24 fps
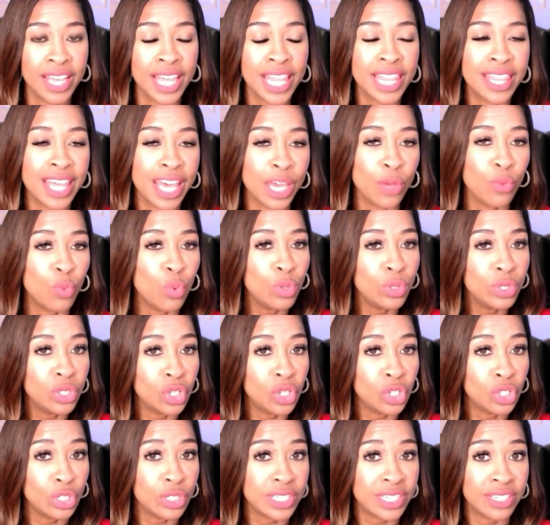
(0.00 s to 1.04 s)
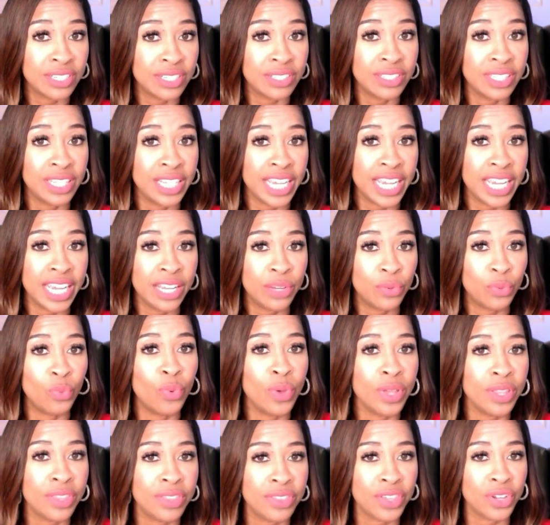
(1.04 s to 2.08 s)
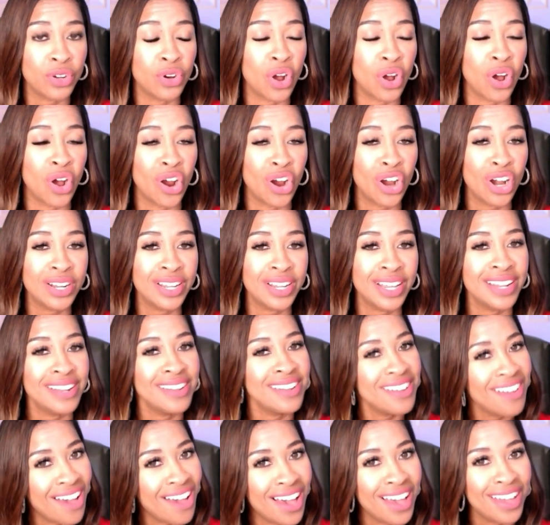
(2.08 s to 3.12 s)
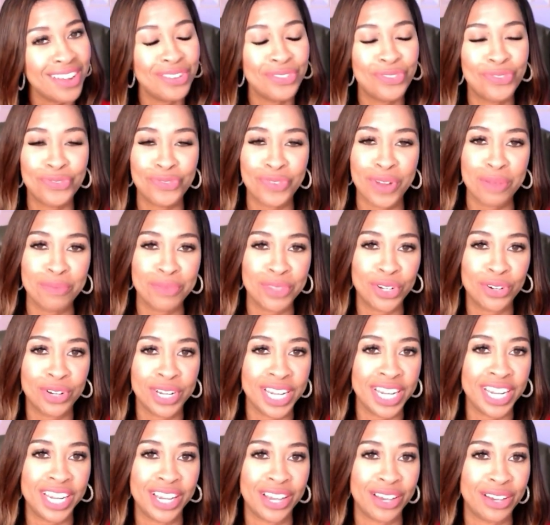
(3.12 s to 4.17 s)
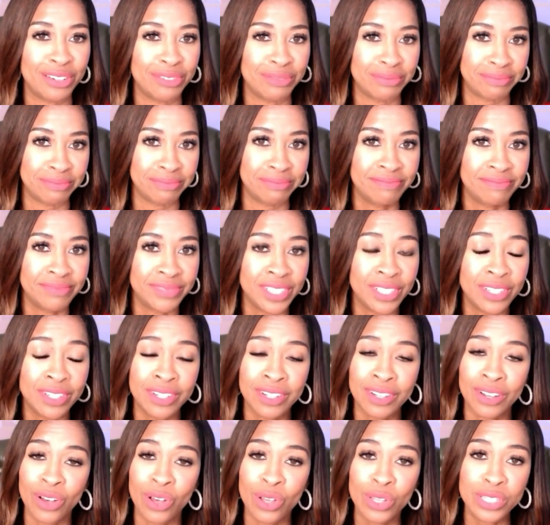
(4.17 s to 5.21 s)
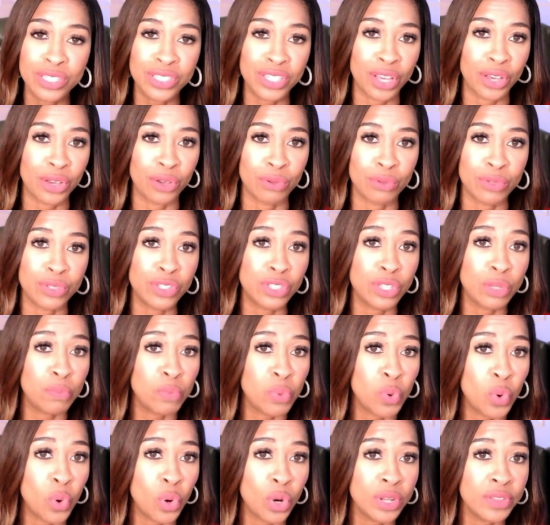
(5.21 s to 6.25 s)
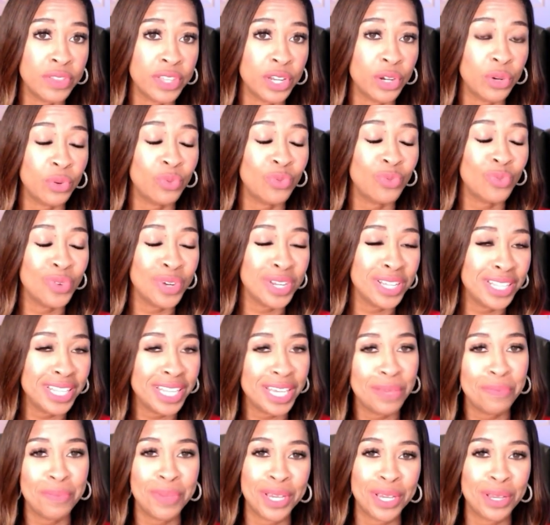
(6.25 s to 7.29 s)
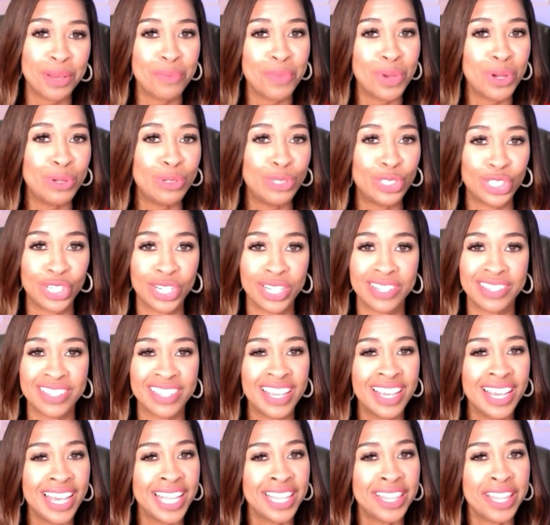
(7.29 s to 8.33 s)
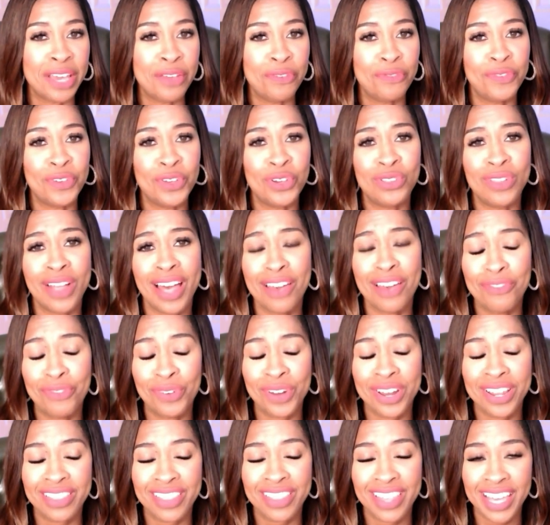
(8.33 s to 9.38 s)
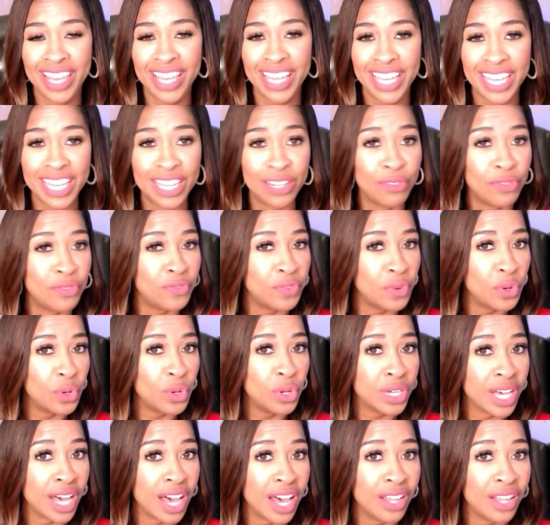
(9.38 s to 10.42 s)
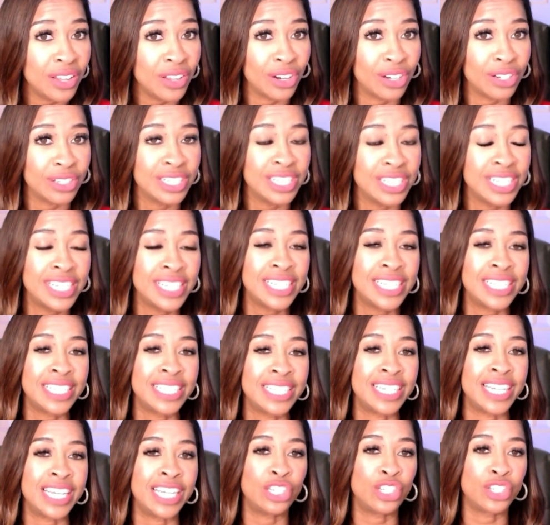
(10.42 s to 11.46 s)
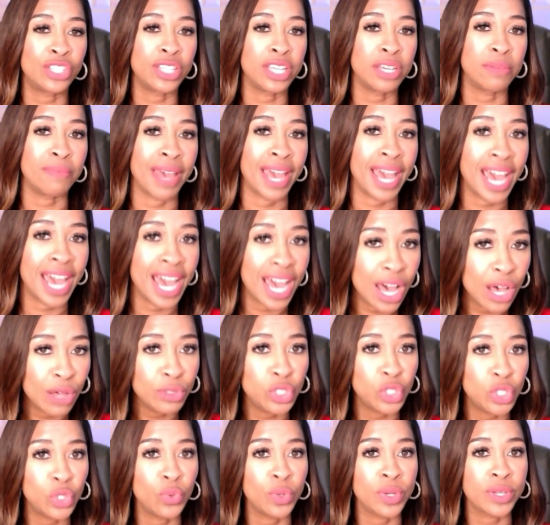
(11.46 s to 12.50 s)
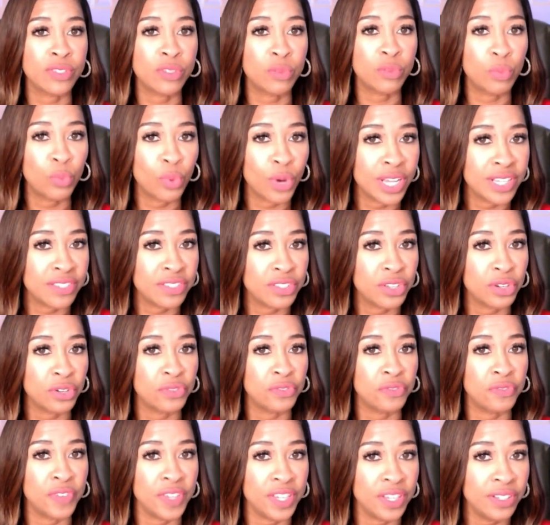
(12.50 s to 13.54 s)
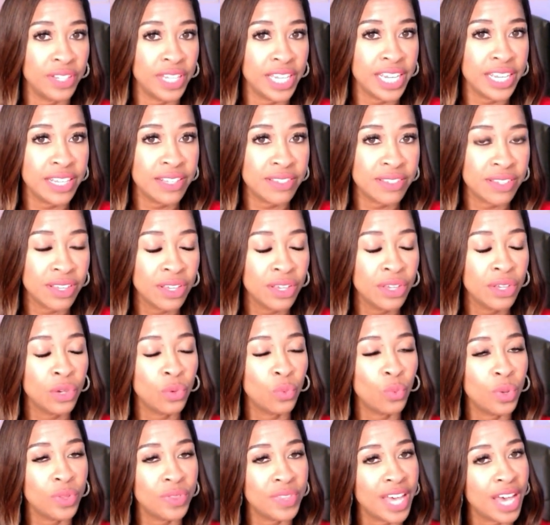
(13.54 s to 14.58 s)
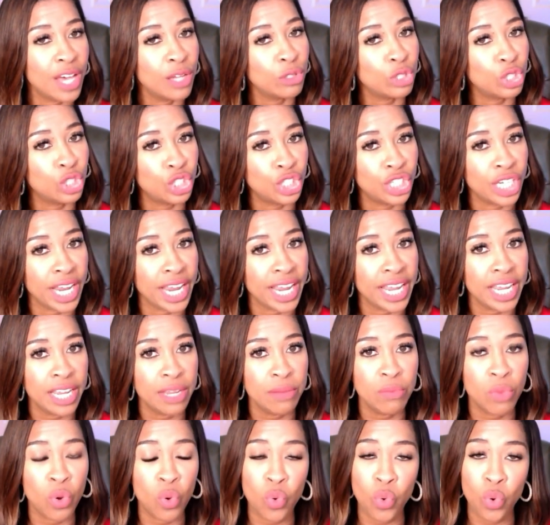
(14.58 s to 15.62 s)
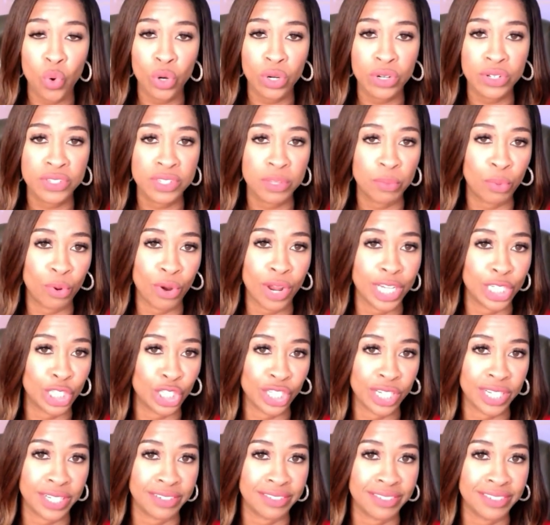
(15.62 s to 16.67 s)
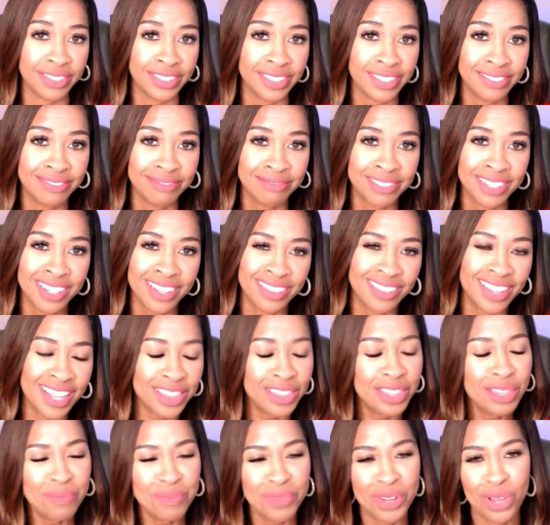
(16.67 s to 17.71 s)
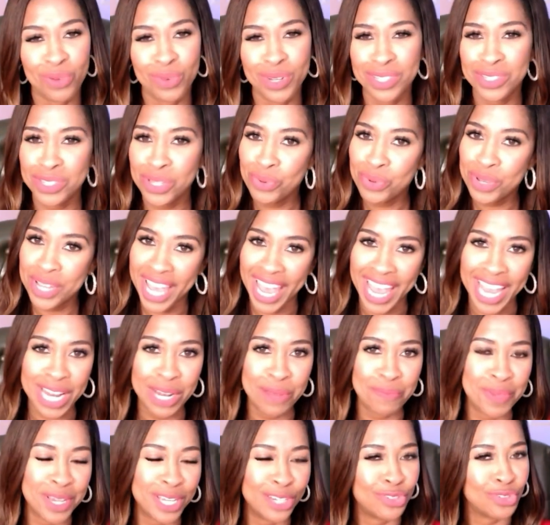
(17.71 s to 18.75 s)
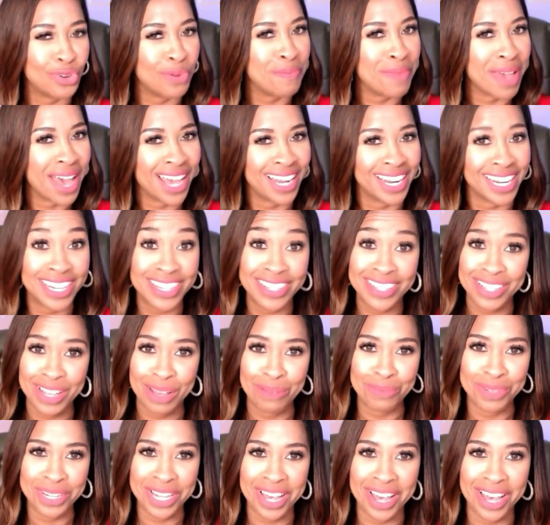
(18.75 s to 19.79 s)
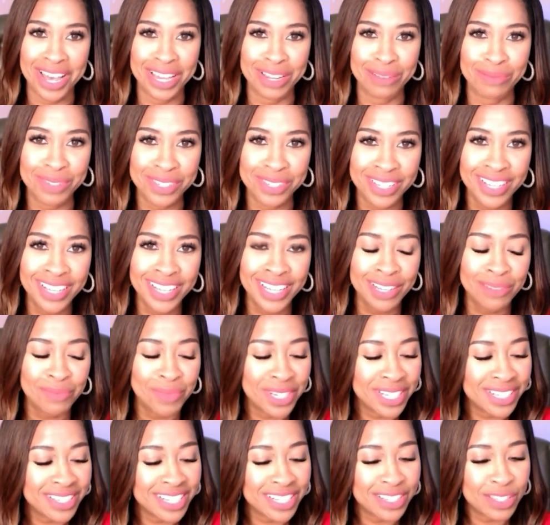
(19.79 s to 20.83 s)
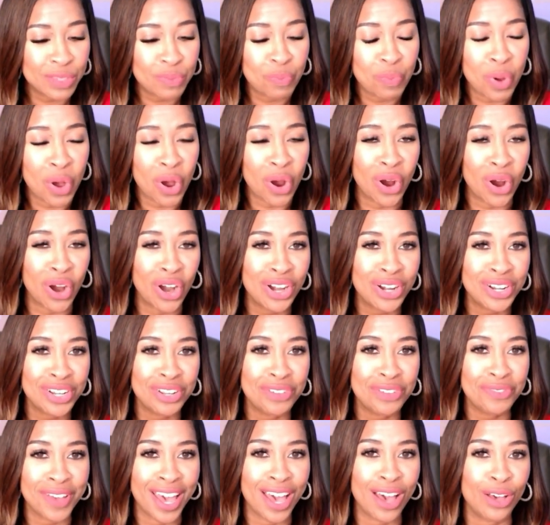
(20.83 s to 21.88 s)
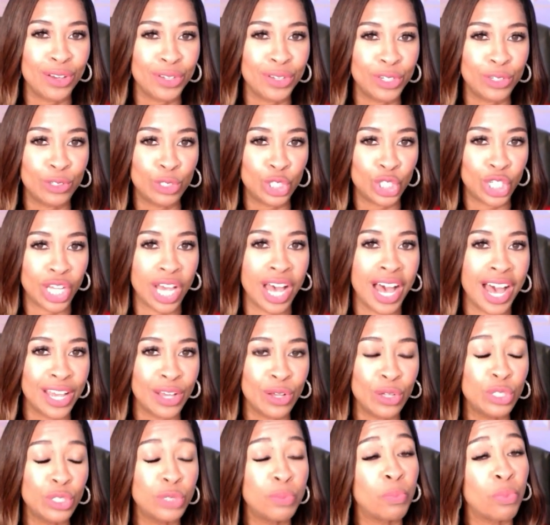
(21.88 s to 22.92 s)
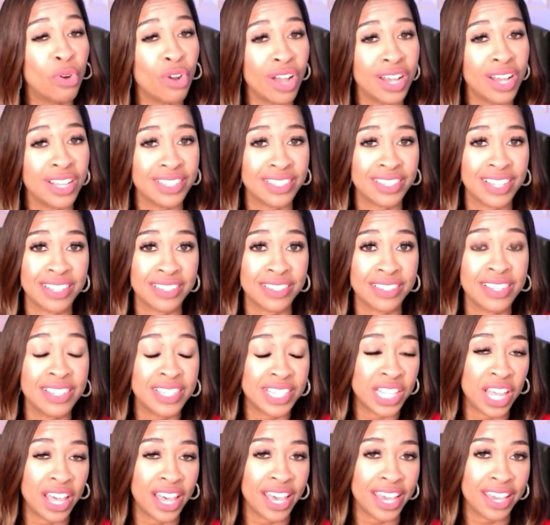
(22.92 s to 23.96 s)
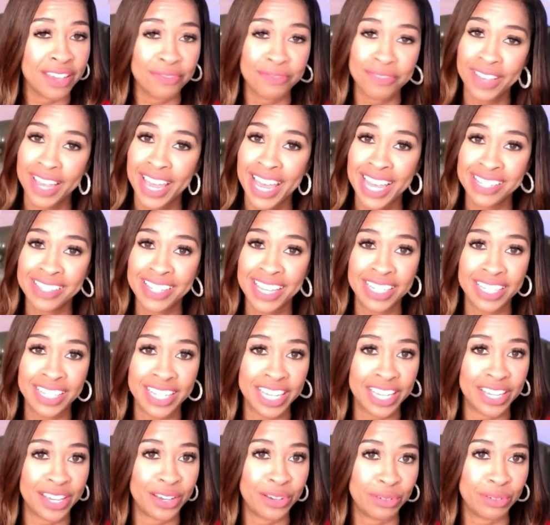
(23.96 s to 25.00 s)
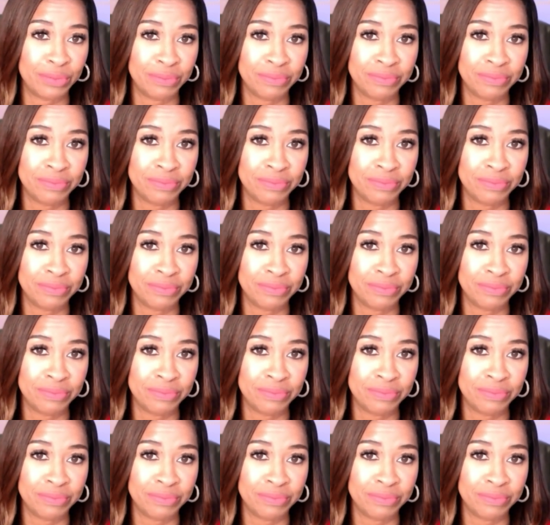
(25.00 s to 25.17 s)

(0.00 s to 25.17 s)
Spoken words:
they will learn to lead with their heart and not from their ego. Also, support their really big emotions. They feel everything in full color. Teach them how to express their feelings without shame or suppression. Let them know it's okay to be dramatic sometimes because it's part of how your child processes life as a Leo.